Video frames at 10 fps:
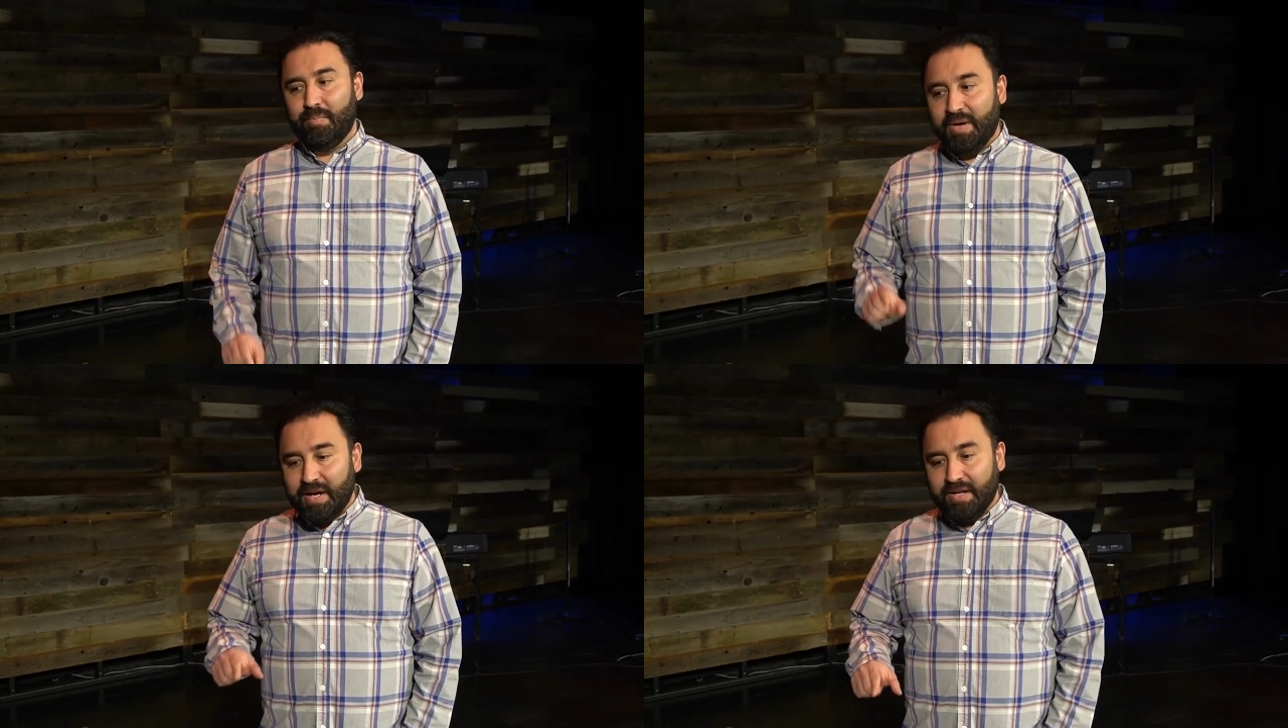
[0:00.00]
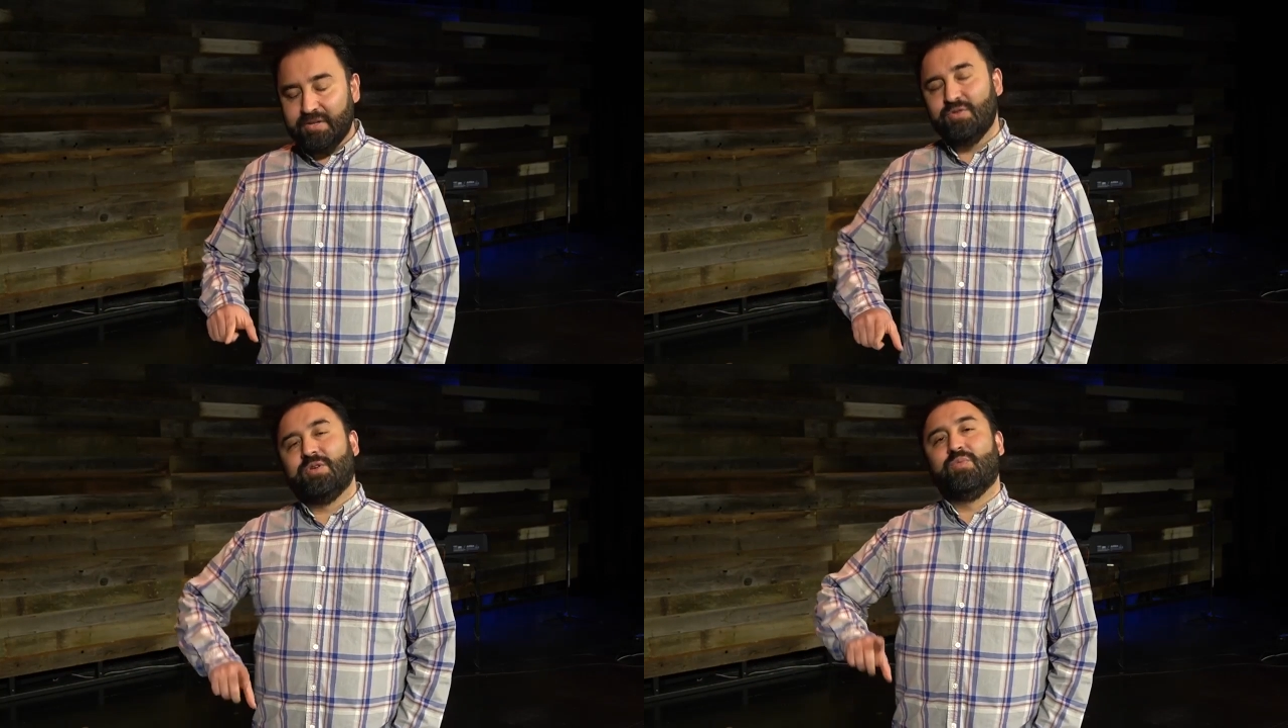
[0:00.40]

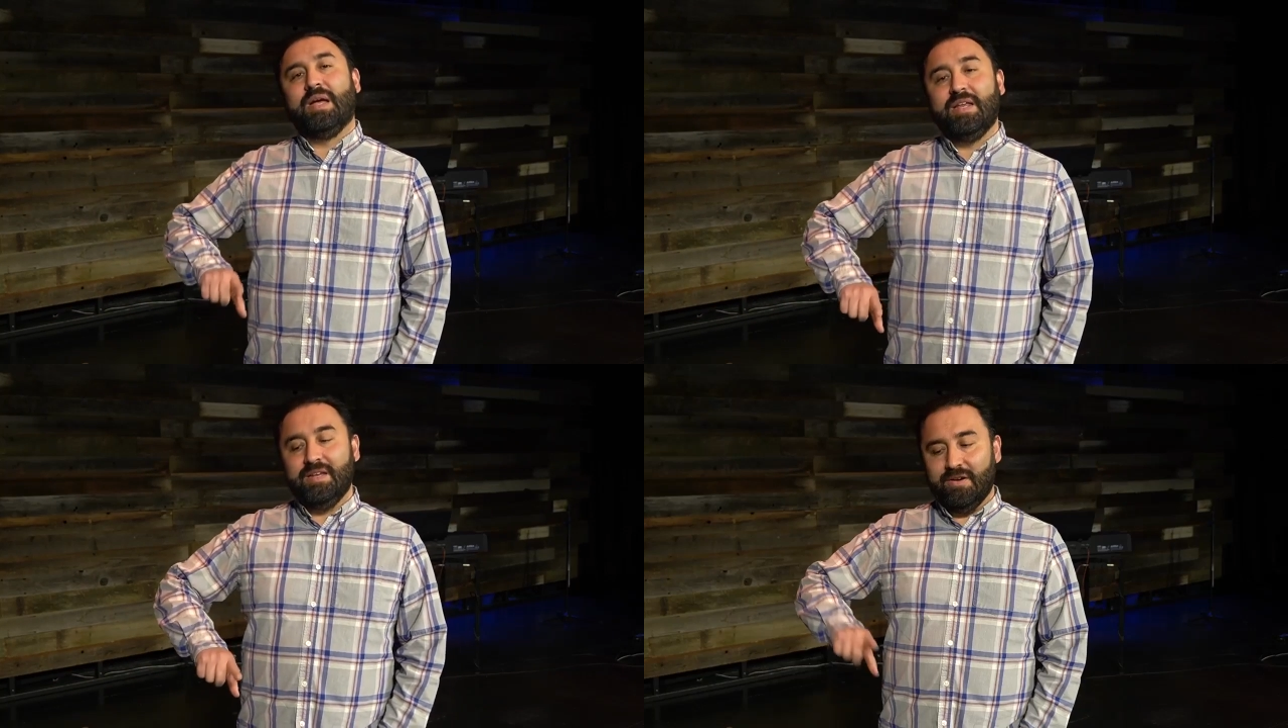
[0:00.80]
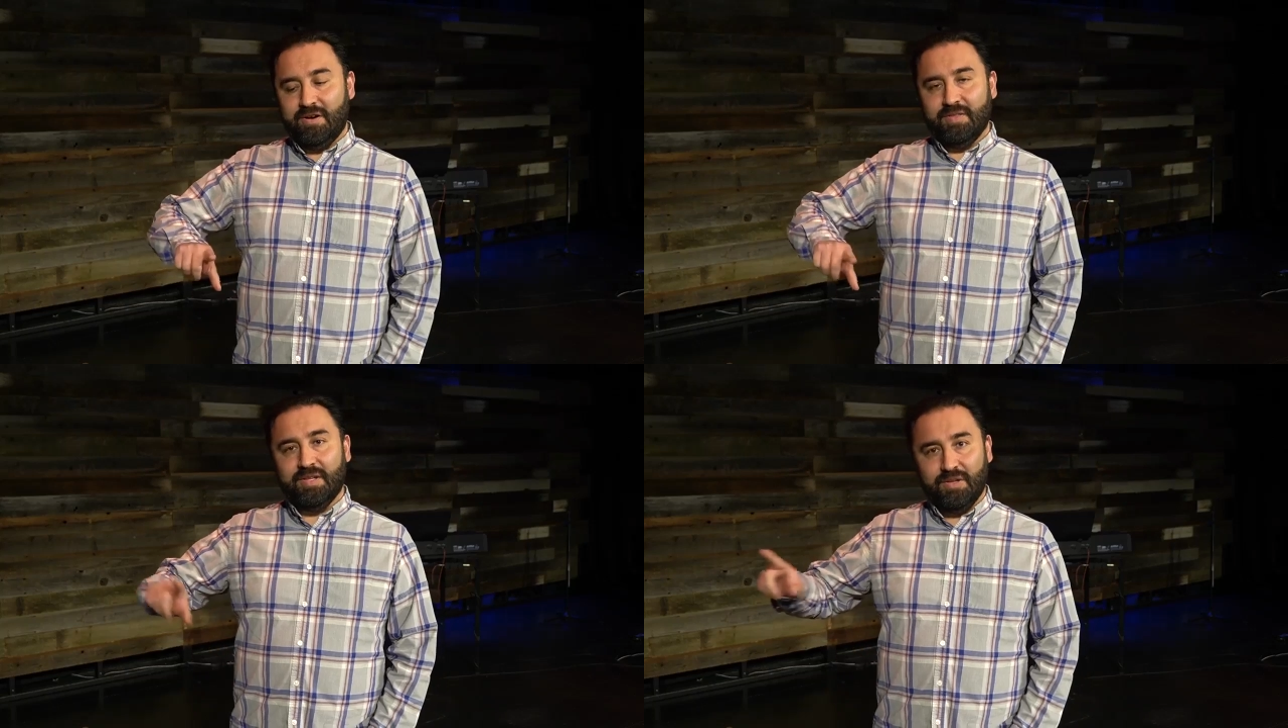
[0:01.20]
but you are waiting
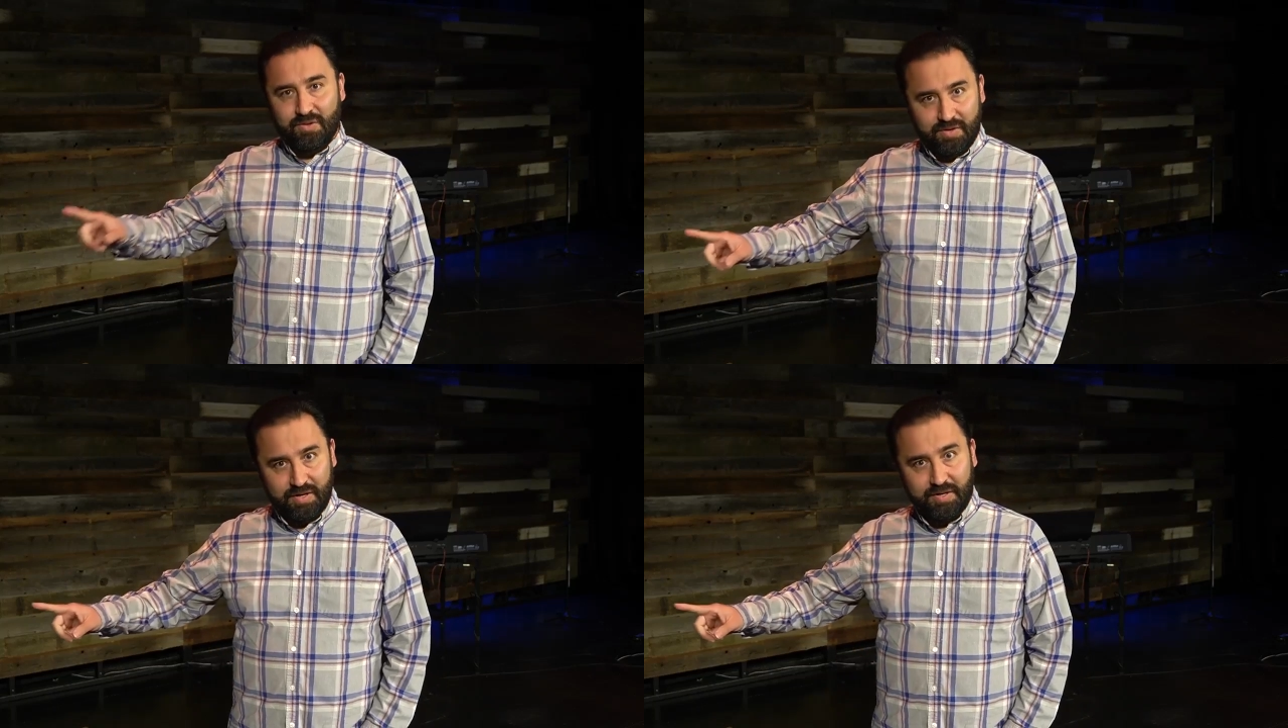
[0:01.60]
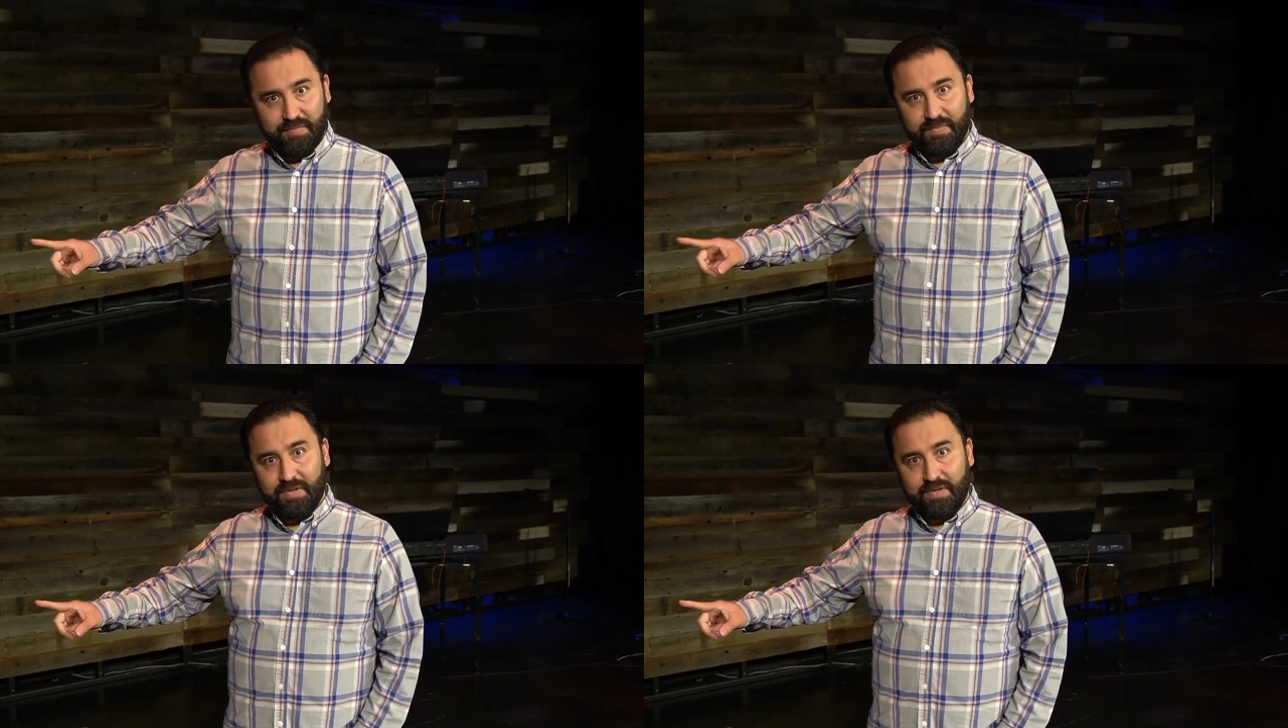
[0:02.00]
on the Lord,